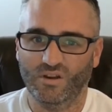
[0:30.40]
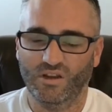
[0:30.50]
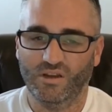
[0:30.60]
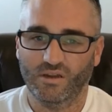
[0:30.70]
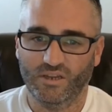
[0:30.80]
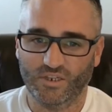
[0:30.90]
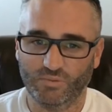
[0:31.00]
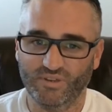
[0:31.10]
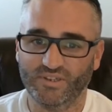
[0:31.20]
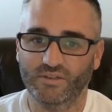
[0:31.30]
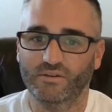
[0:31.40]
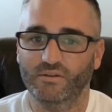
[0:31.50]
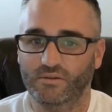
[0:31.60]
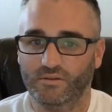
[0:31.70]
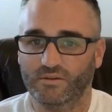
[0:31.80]
explicit
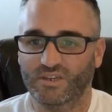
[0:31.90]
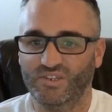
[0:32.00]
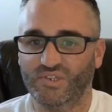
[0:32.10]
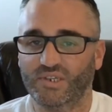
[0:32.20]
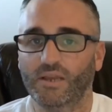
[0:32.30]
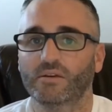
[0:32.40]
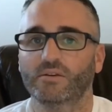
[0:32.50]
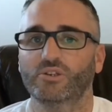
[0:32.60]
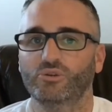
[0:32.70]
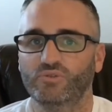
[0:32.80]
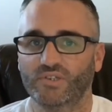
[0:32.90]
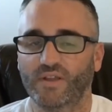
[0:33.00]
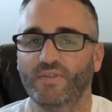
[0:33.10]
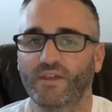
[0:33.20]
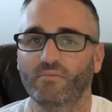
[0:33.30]
consent to
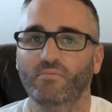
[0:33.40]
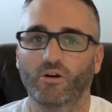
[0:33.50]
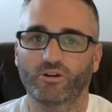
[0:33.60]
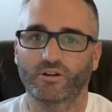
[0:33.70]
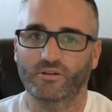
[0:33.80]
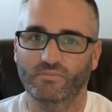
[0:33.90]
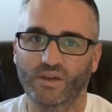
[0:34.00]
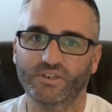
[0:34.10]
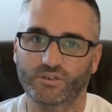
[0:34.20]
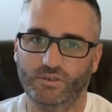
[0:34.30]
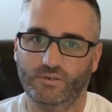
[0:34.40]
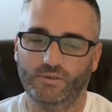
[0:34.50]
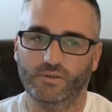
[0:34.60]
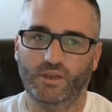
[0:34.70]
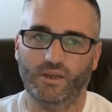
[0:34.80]
send them marketing messages.
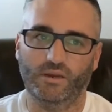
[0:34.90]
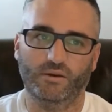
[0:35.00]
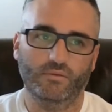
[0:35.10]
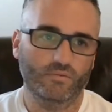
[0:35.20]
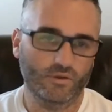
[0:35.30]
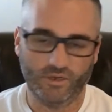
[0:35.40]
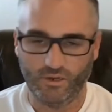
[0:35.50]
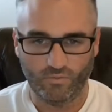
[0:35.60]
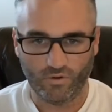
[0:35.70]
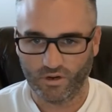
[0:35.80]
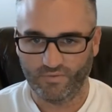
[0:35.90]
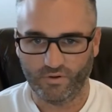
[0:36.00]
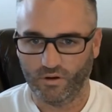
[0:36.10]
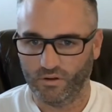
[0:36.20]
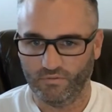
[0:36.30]
And again, we'll cover
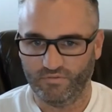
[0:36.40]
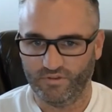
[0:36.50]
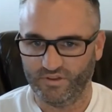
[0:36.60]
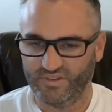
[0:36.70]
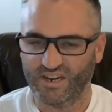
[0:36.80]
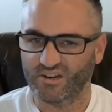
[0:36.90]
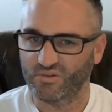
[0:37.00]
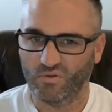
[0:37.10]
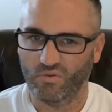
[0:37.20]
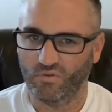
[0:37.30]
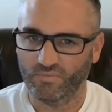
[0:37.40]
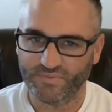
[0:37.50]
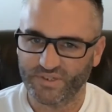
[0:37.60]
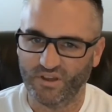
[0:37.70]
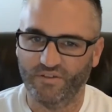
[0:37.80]
all of the technical
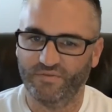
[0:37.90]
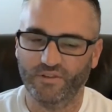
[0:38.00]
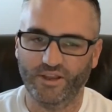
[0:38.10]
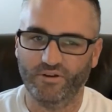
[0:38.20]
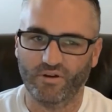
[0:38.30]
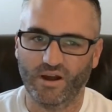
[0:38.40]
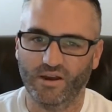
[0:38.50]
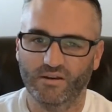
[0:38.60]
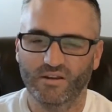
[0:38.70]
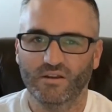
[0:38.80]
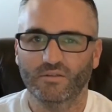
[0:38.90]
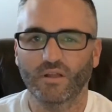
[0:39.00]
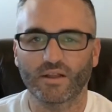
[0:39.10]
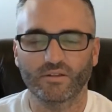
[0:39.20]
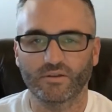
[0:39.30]
stuff later on.
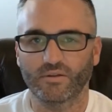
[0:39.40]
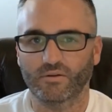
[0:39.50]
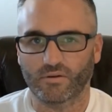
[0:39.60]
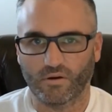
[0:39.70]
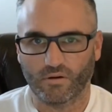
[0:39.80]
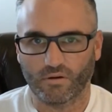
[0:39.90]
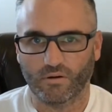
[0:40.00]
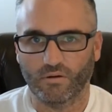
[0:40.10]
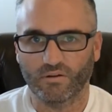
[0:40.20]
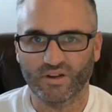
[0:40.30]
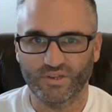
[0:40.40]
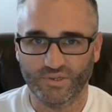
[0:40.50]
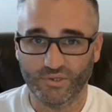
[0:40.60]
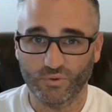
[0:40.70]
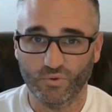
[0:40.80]
Luckily, there are all kinds of
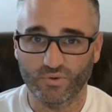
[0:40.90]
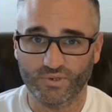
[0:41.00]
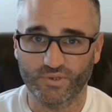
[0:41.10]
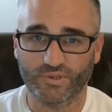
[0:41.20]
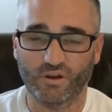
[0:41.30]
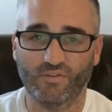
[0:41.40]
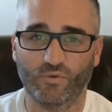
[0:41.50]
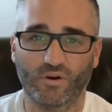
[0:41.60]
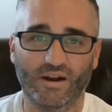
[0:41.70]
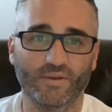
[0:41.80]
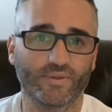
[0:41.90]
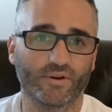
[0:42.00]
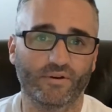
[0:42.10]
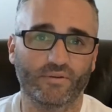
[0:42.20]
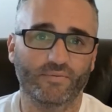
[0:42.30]
tools and software out
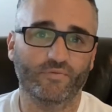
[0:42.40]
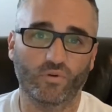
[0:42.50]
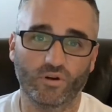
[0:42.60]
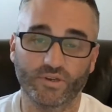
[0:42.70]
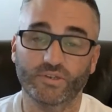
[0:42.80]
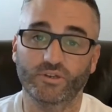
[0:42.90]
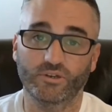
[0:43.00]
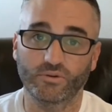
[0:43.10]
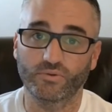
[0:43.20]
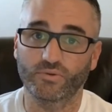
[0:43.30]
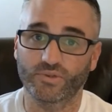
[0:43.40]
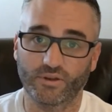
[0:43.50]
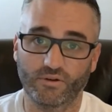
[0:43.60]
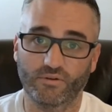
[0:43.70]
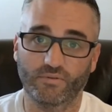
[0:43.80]
there for us to use that
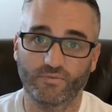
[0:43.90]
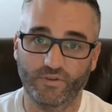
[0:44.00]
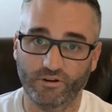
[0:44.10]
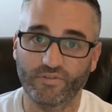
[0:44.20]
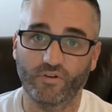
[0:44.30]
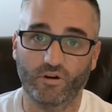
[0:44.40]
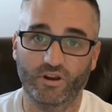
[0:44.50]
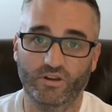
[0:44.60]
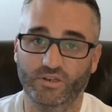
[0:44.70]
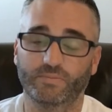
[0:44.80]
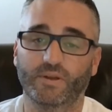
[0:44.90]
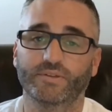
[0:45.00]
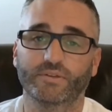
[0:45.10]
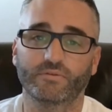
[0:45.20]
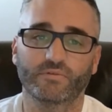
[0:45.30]
are very, very inexpensive